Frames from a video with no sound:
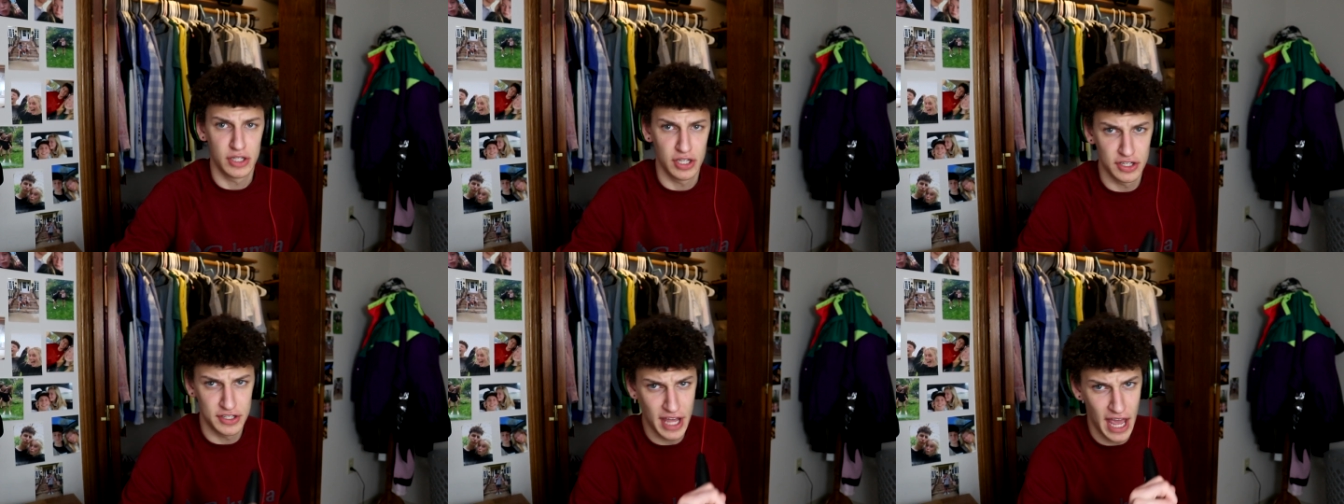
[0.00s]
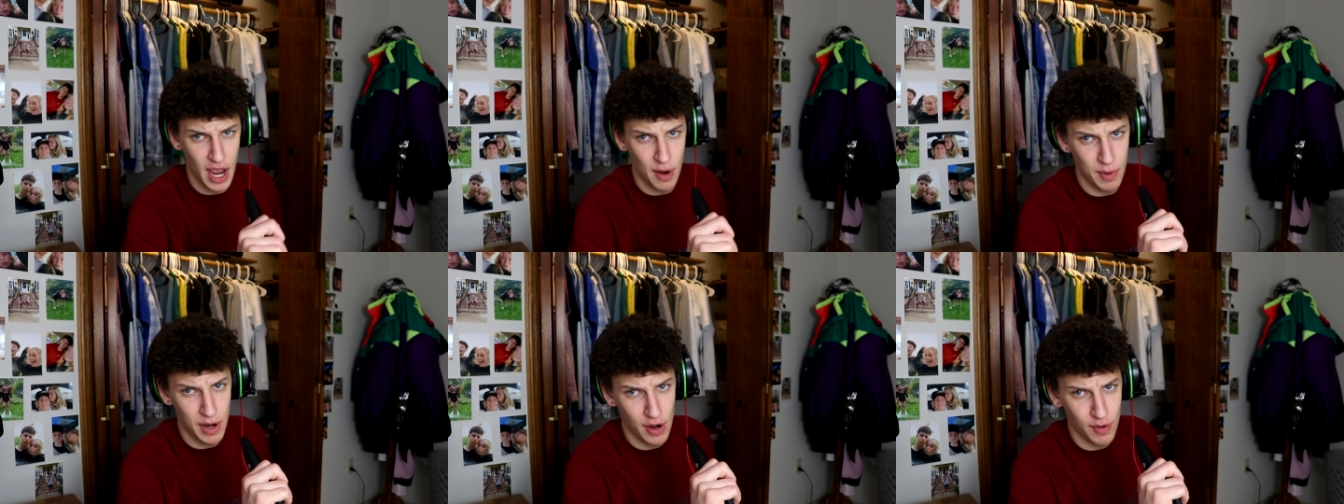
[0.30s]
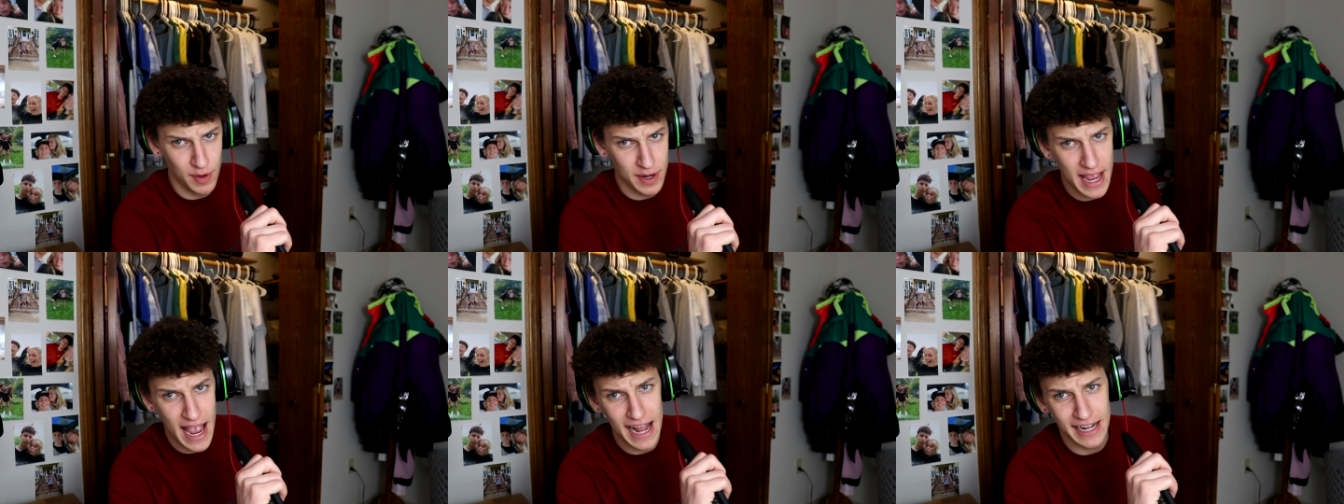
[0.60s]
Today we
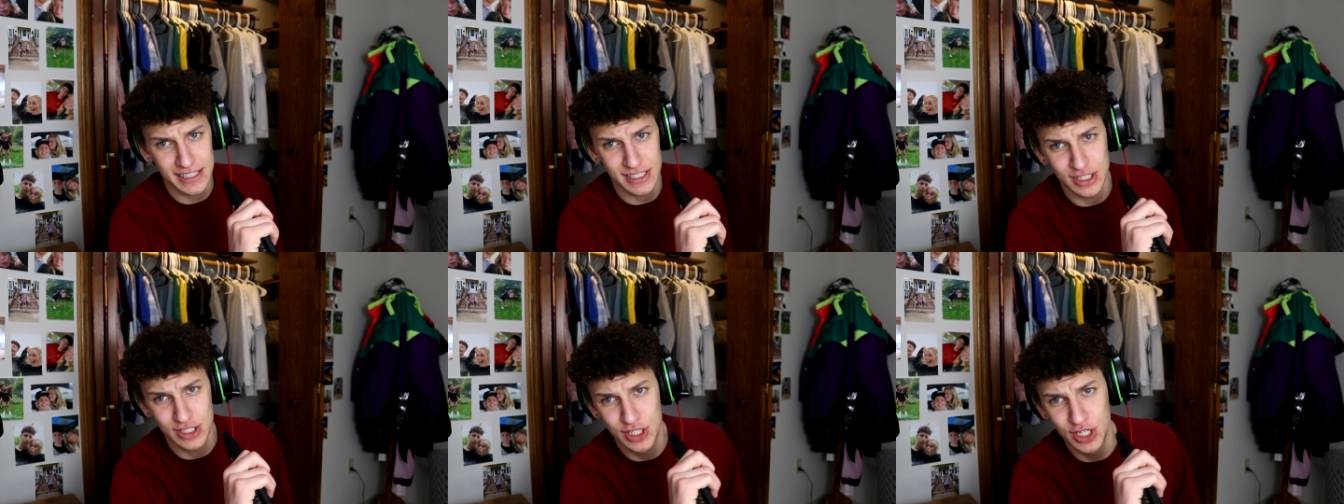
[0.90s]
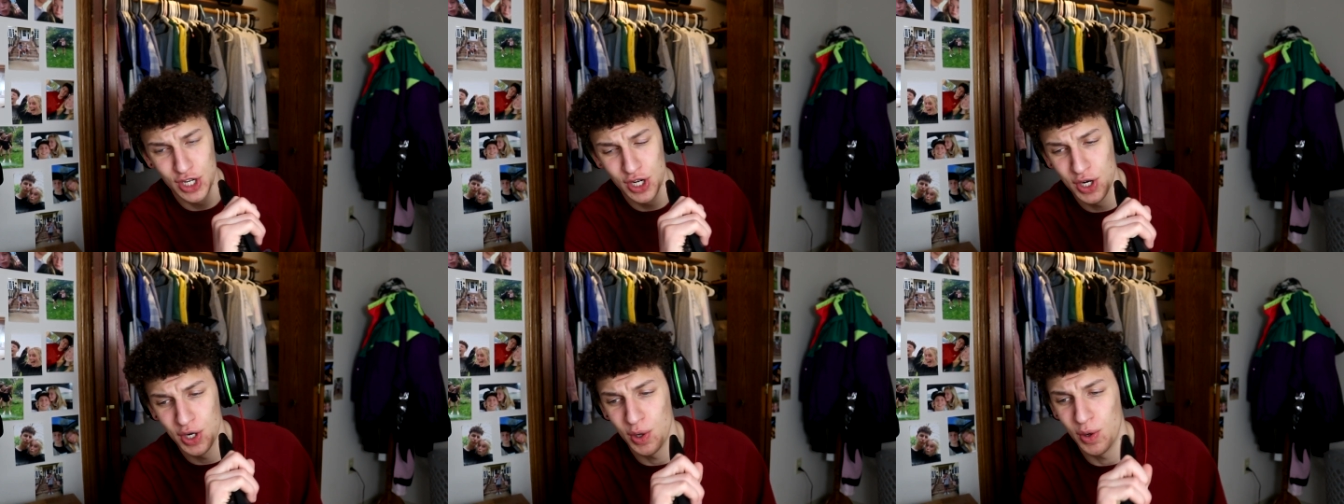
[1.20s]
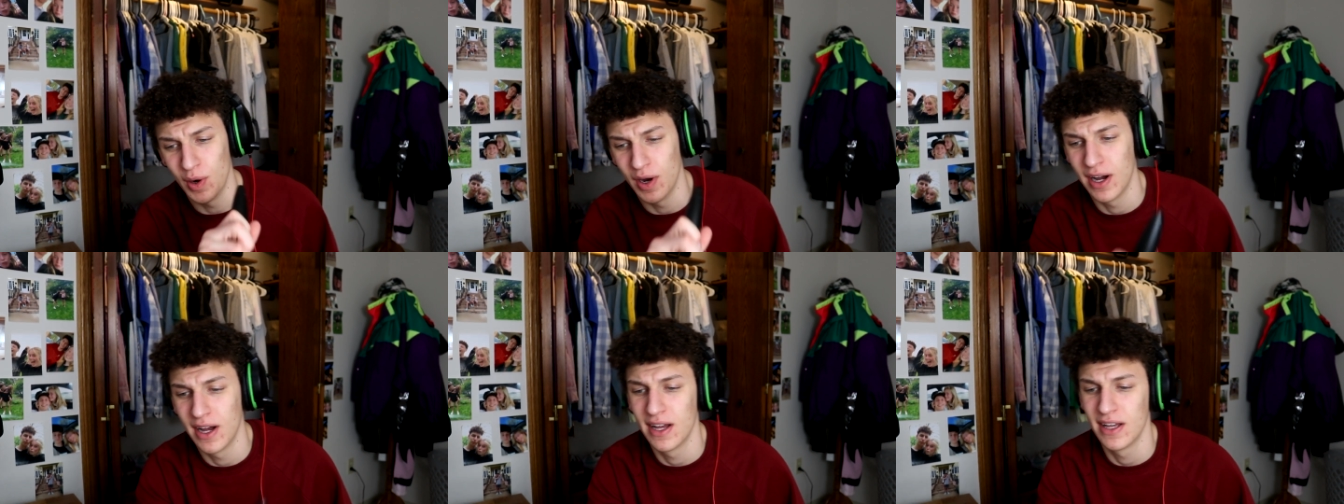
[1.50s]
are reacting
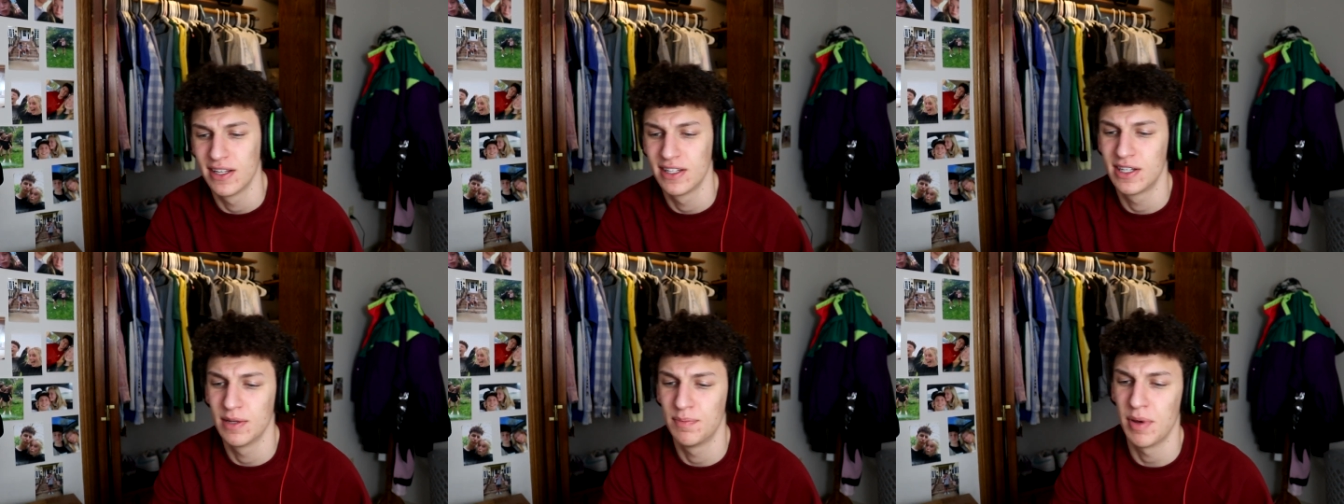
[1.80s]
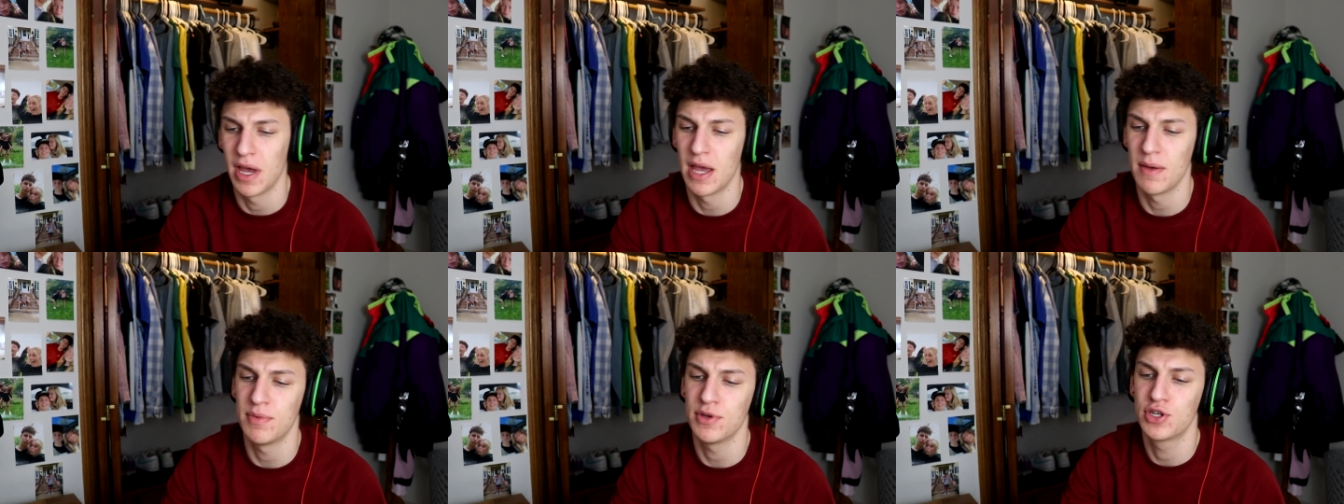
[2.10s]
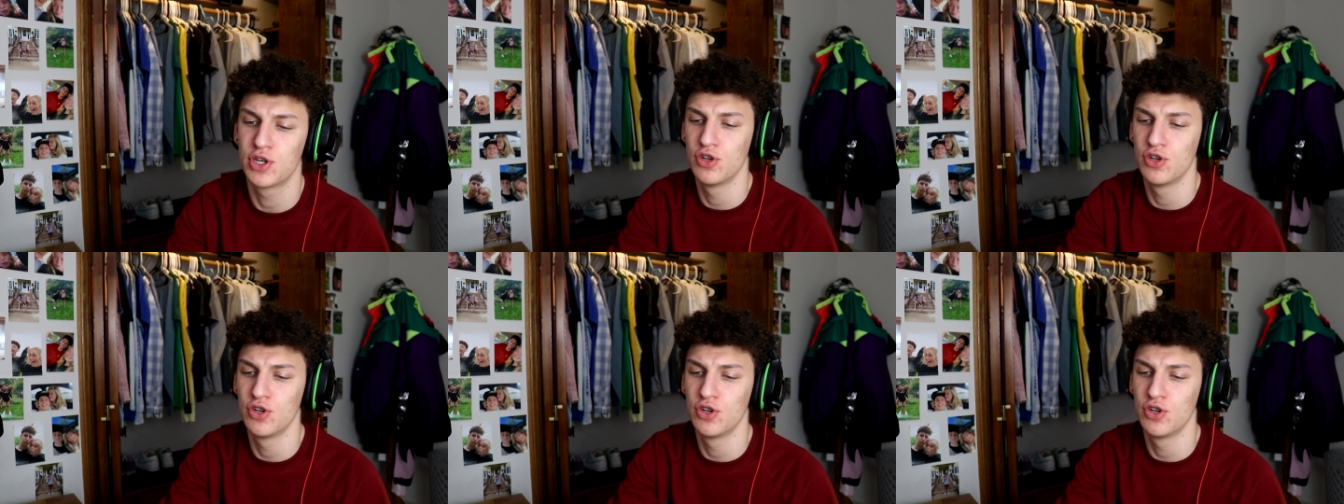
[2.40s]
to DaBaby